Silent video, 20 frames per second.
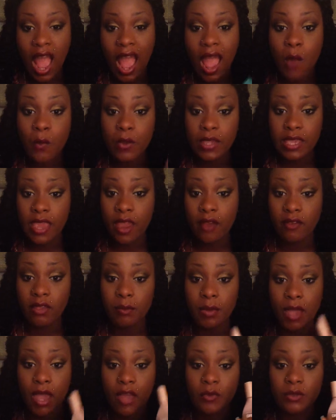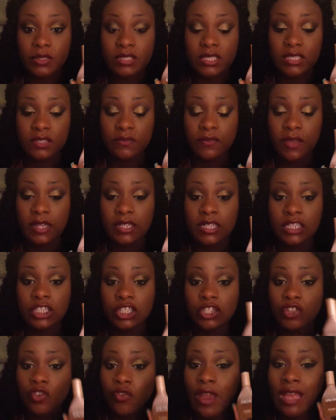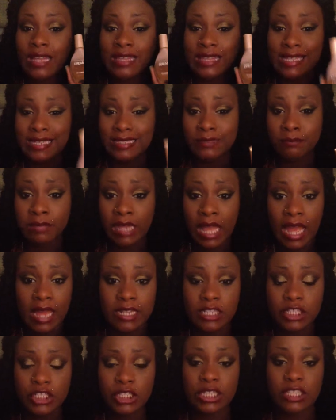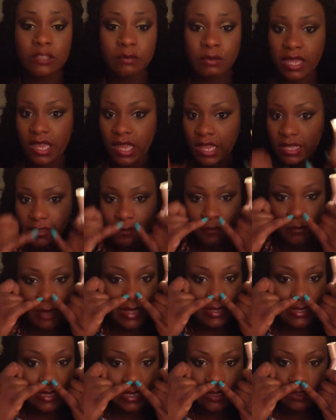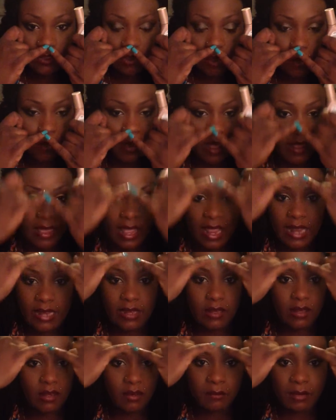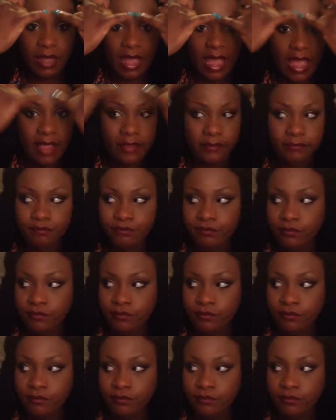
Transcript: I would carry powder with this foundation, or at least blotting sheets, because my T-zone I